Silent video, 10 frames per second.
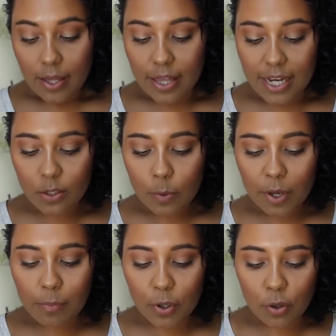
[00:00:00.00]
this will
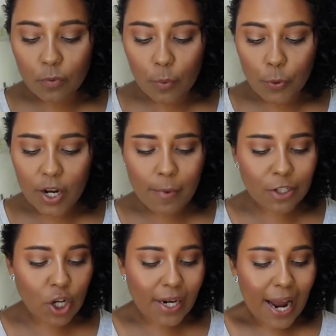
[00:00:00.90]
be beautiful pretty
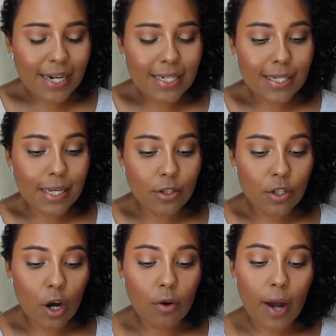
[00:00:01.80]
much on any skin
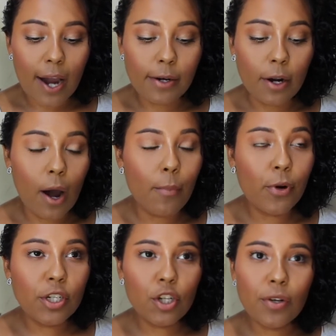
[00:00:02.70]
tone. I'm
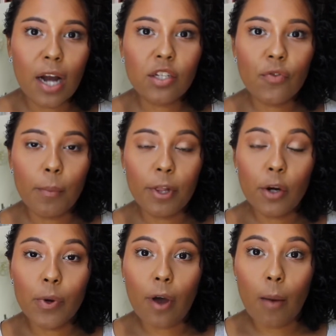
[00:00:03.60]
pretty sure you guys are
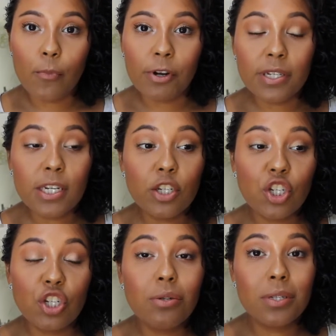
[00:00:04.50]
familiar with Amrezy.
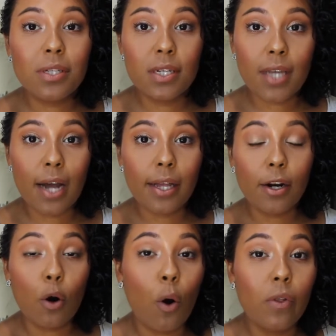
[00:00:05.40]
She uses this
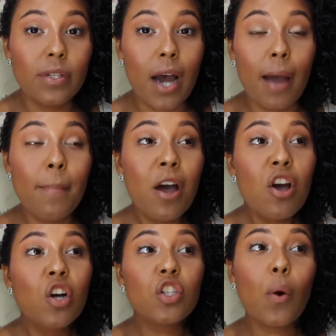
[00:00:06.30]
highlighter all the time.
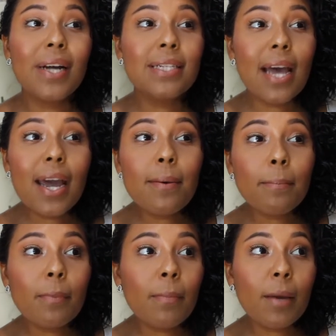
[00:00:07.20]
So I'd say
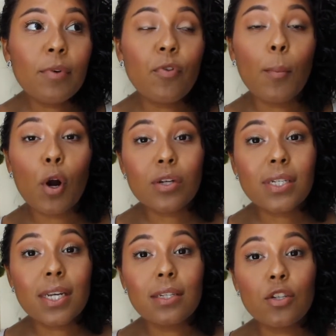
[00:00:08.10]
maybe from her
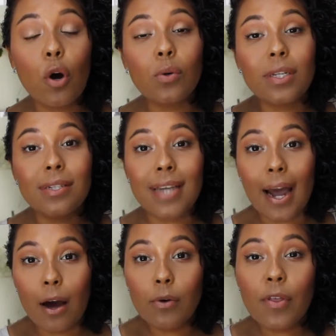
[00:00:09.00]
skin tone
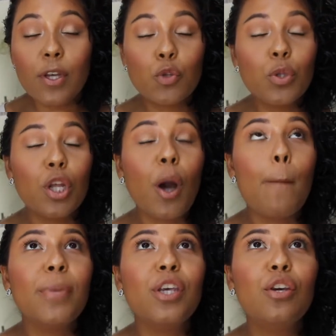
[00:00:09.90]
down, this would
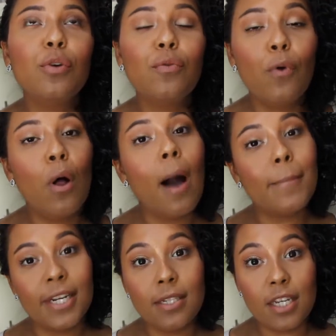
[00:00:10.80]
look beautiful on
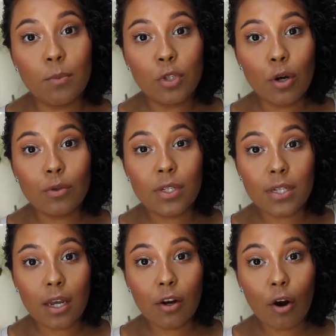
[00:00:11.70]
my deep tone
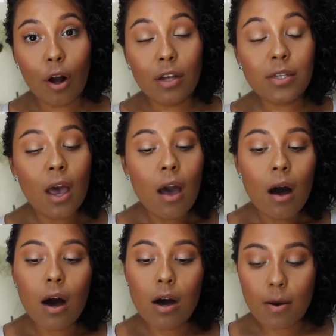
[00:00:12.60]
skin girls.
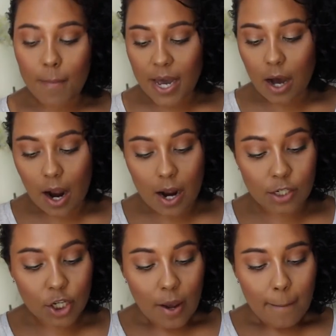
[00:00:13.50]
Oh my
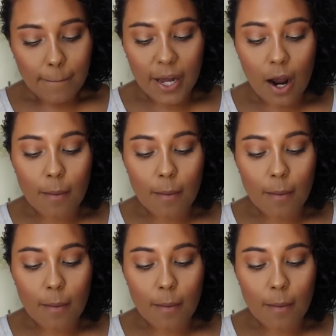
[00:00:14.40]
gosh. But